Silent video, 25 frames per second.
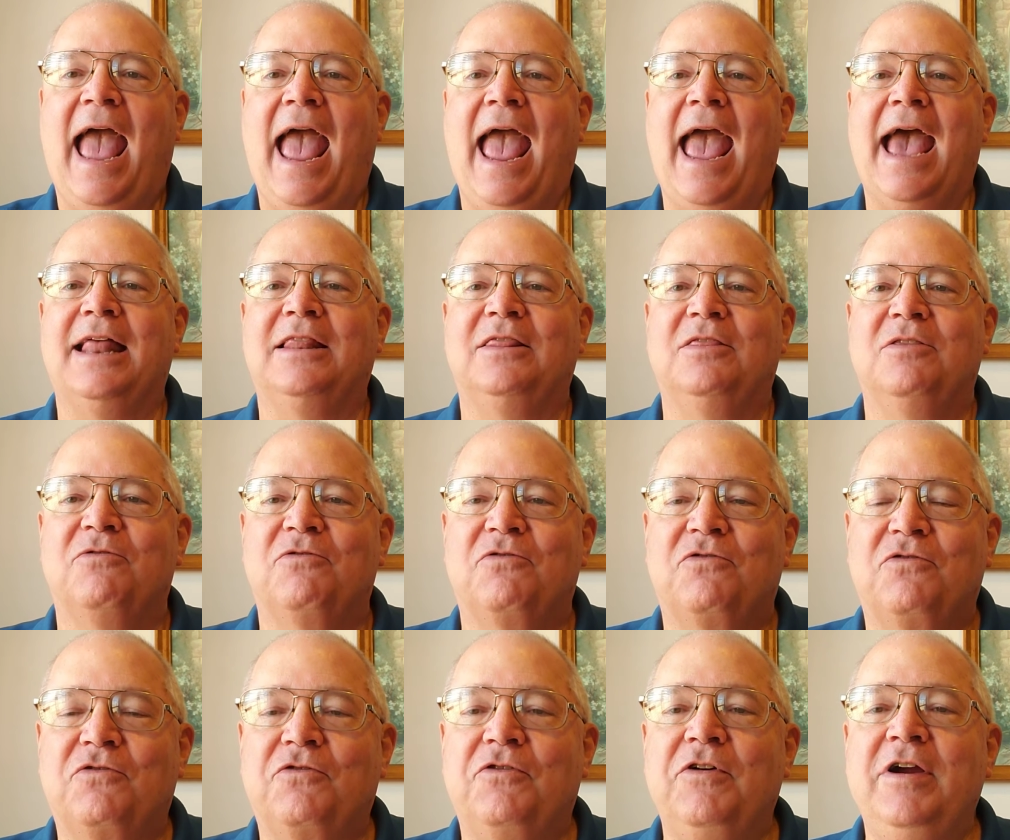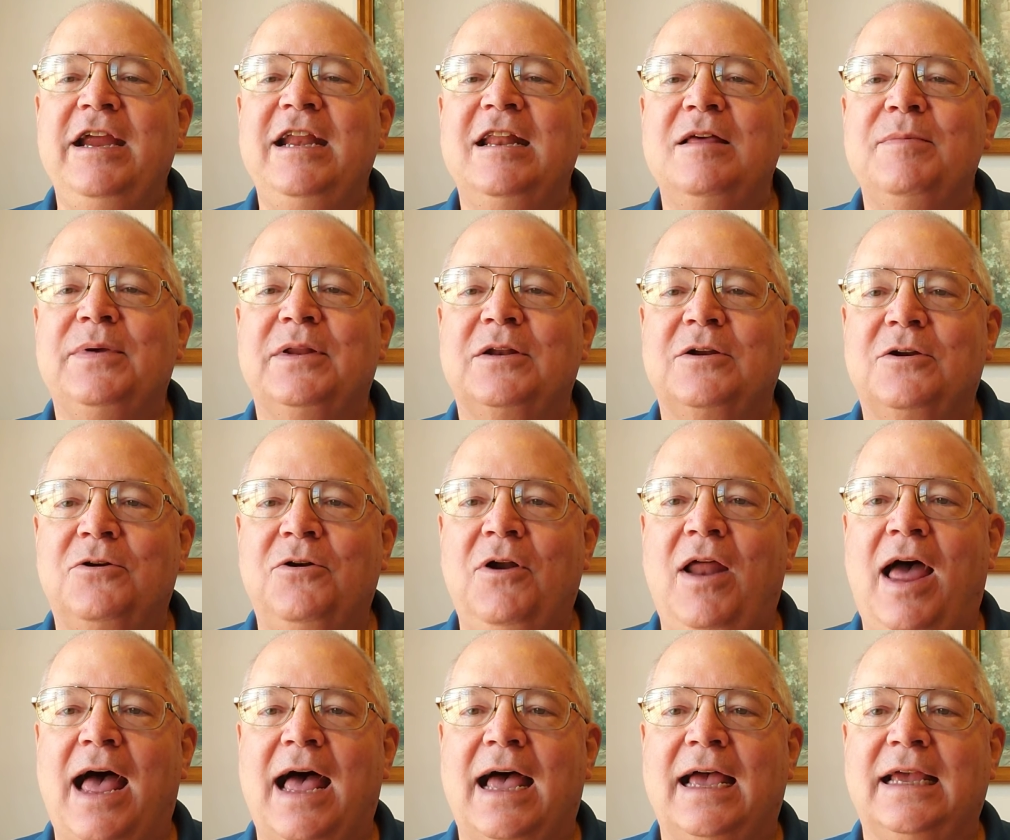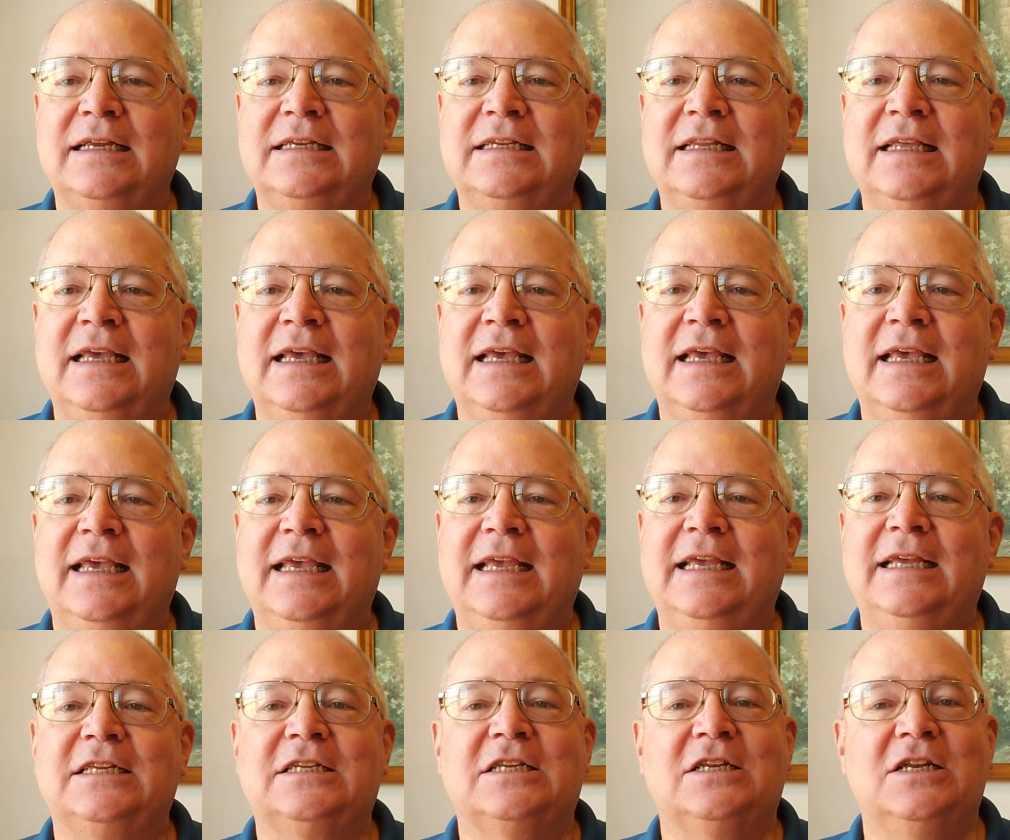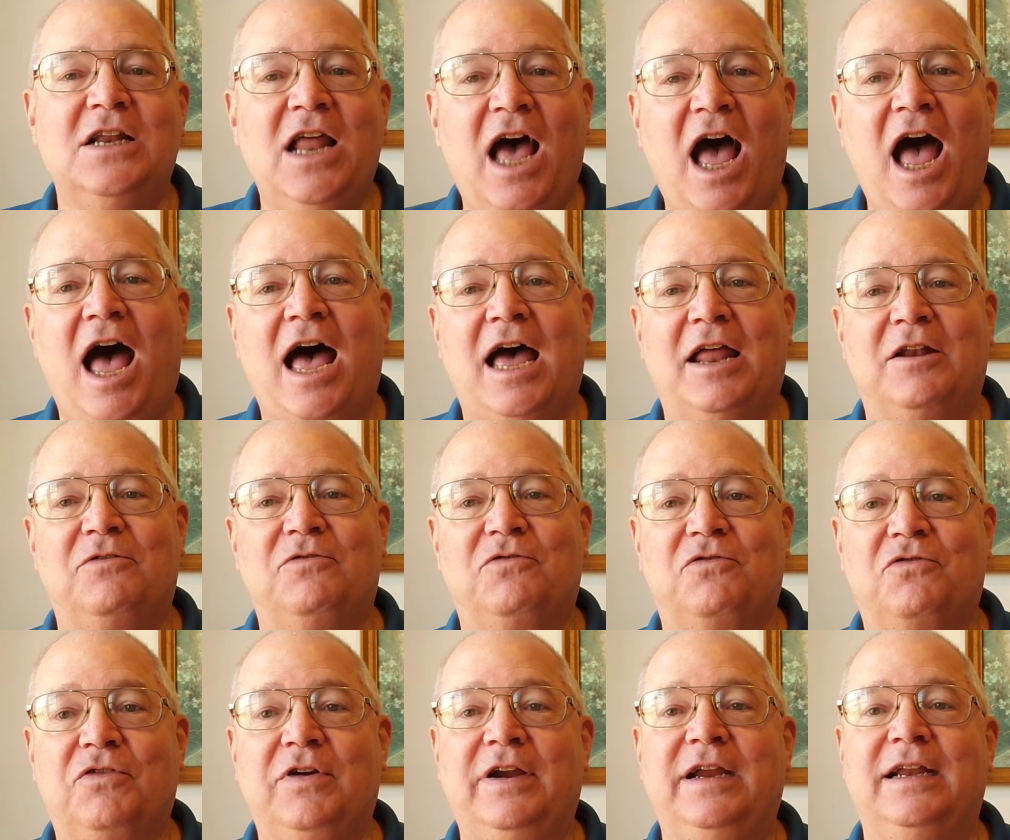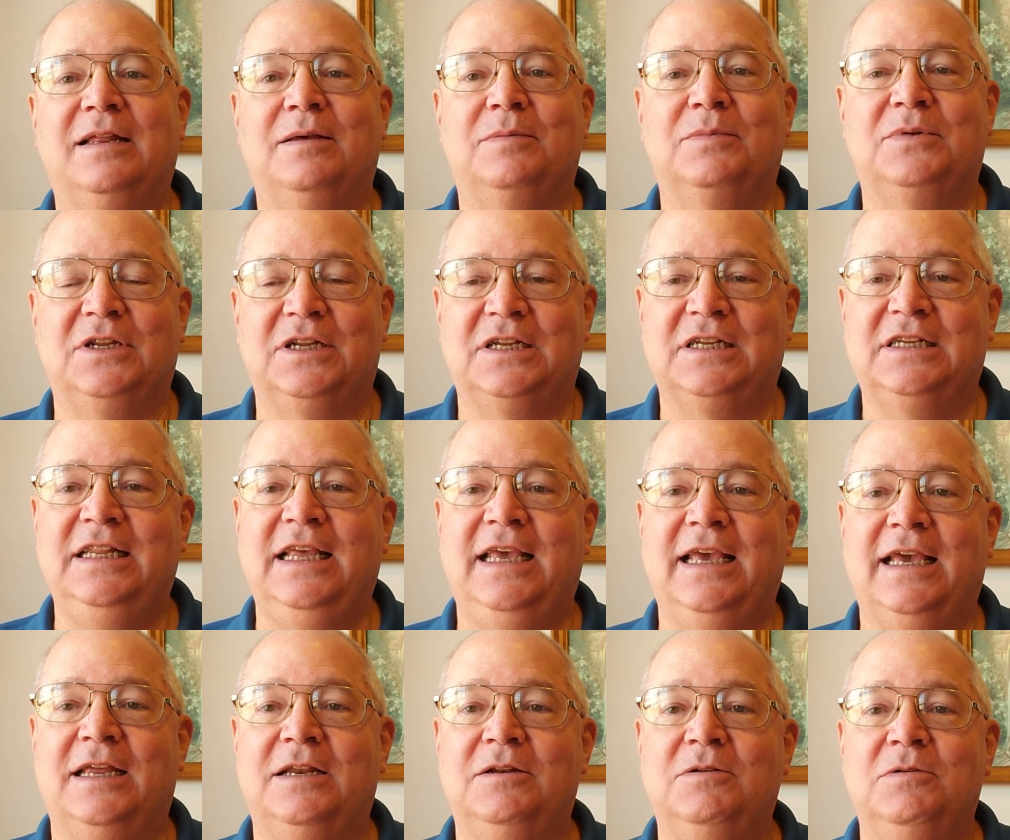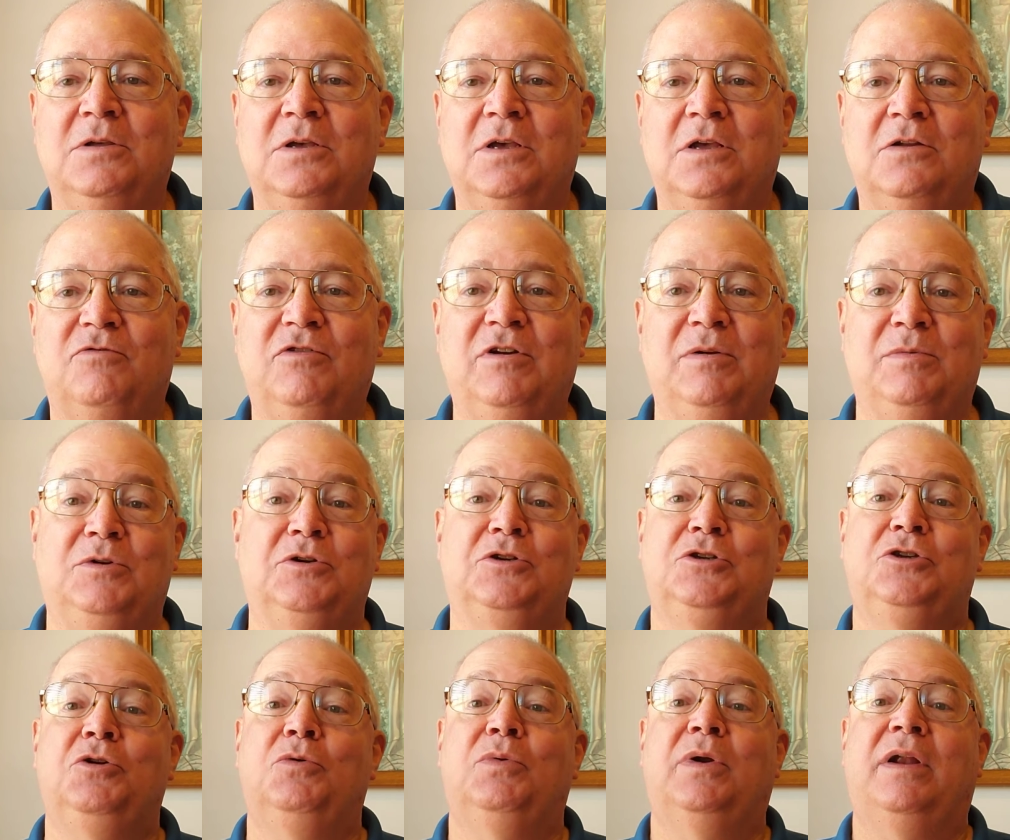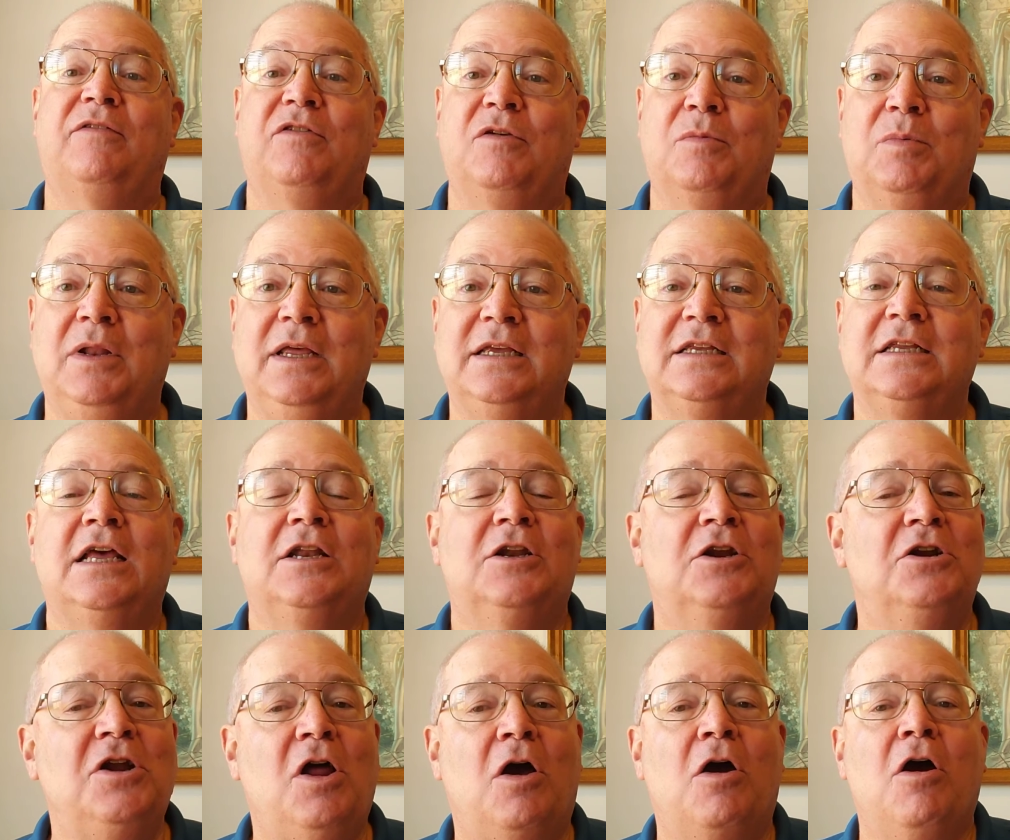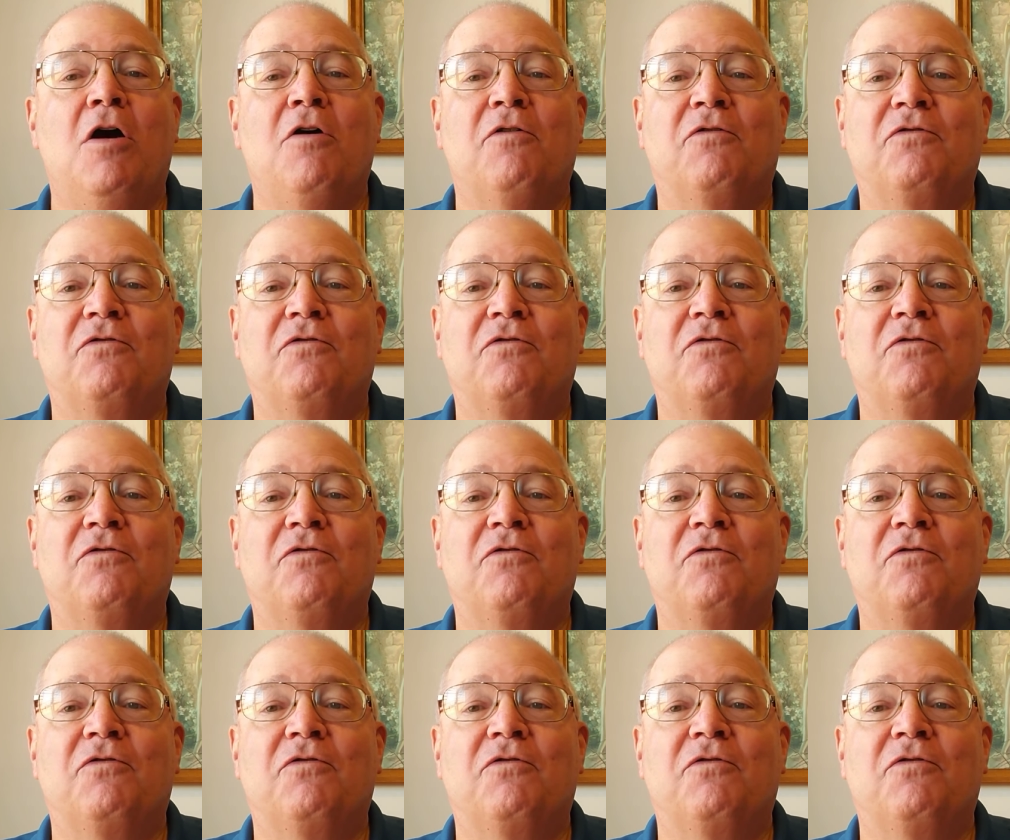And freedom in Christ is not freedom to sin. Freedom to just do whatever you please. No.